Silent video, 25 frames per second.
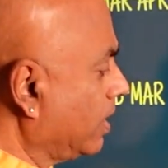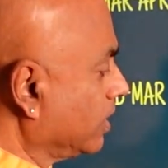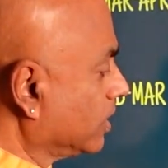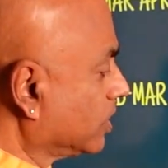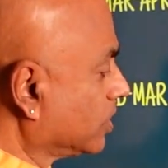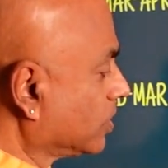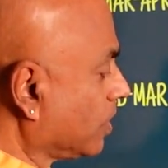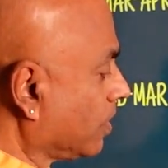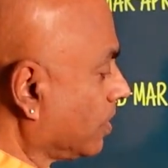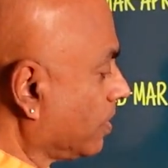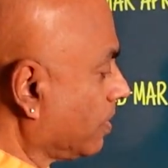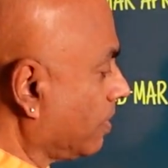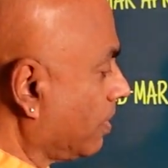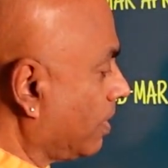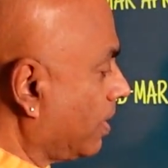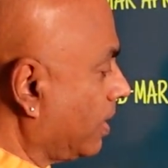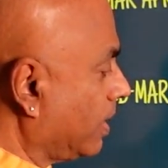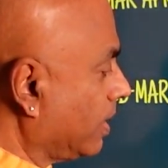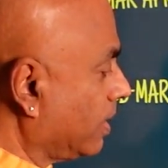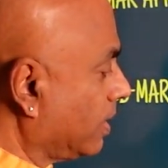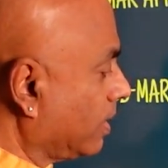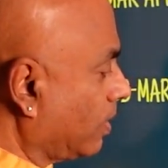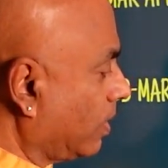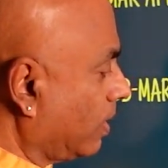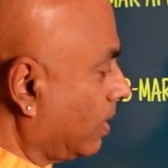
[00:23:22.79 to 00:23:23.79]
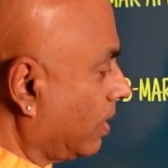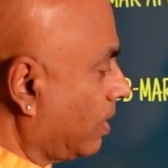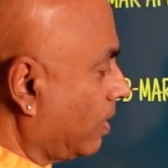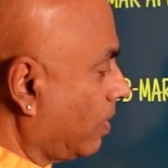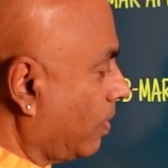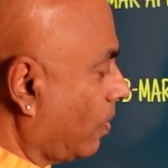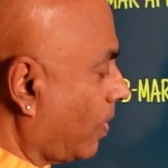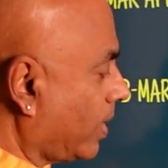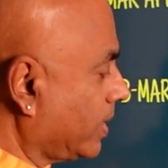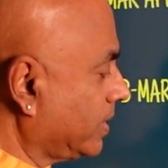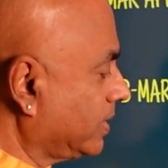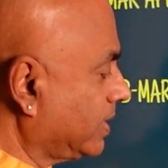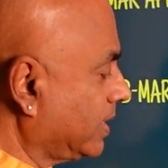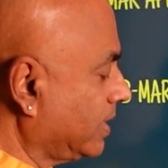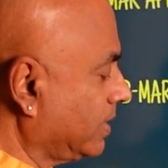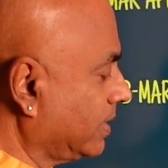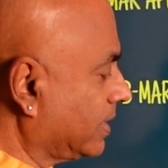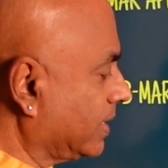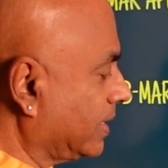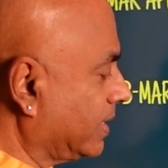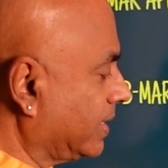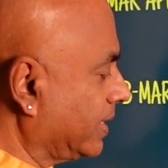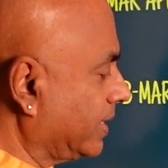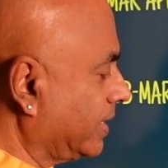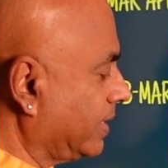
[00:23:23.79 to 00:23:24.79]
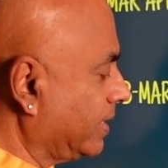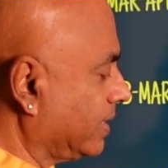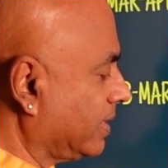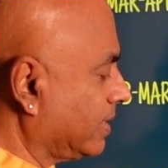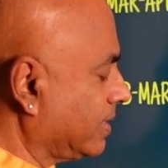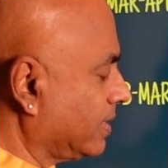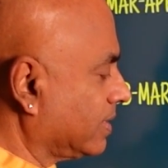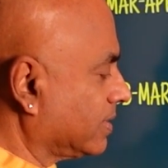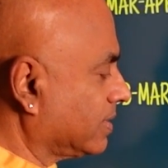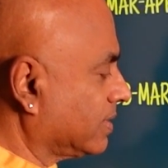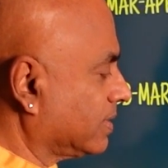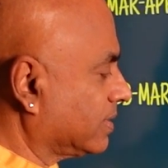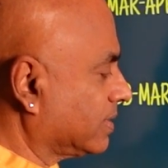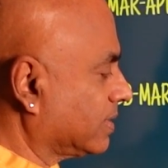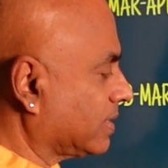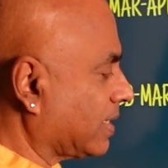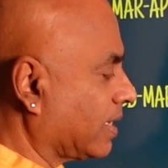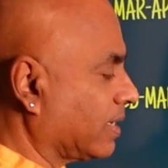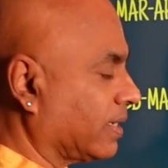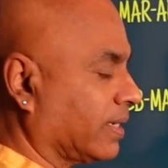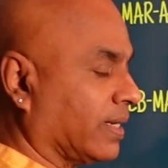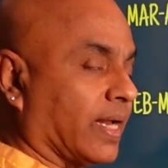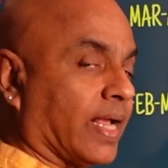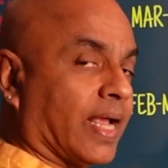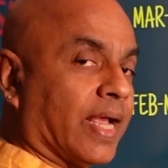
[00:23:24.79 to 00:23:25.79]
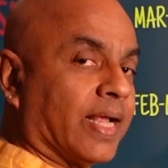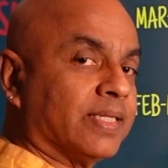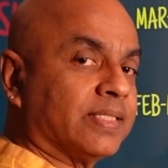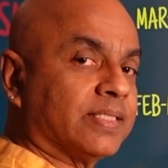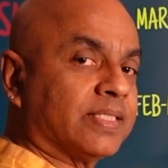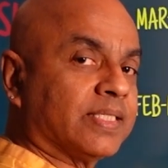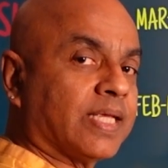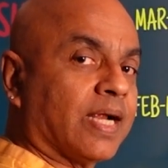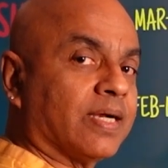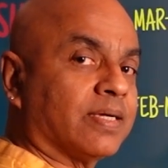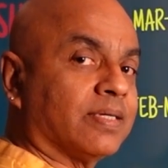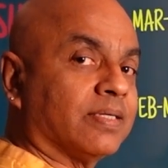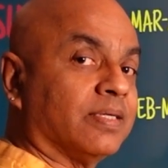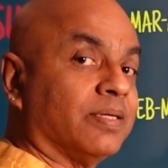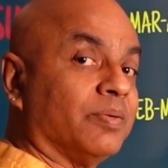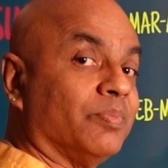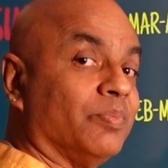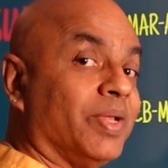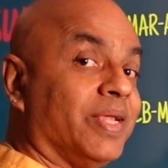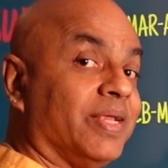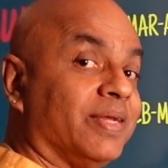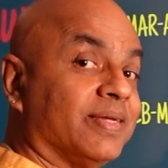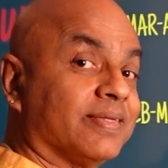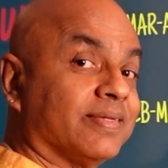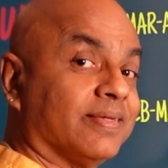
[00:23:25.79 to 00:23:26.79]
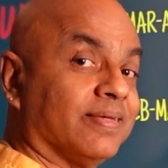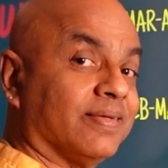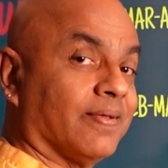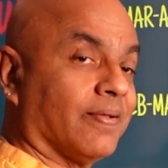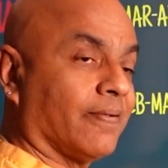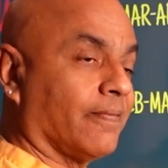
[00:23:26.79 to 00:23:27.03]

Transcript: So once in thirty years, sun and Saturn meet.